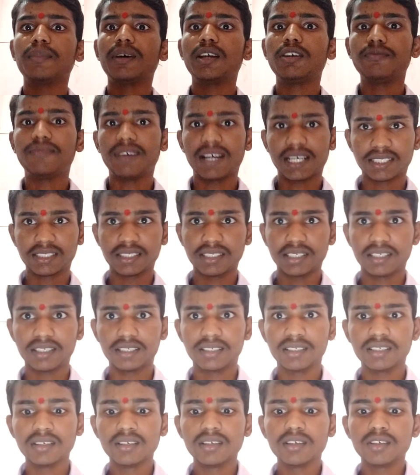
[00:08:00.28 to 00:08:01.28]
manufactured.
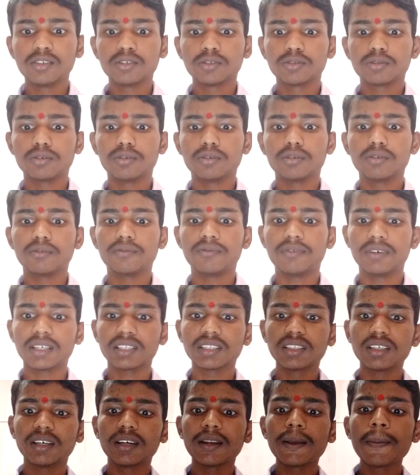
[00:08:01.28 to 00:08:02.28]
So
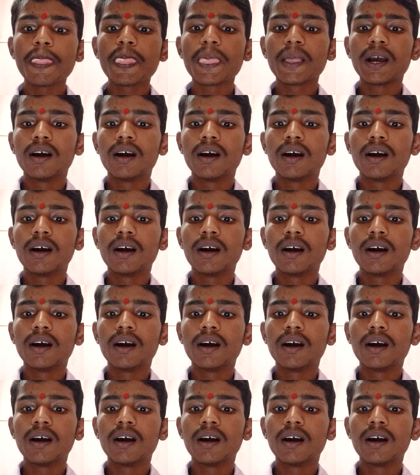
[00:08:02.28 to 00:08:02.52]
further,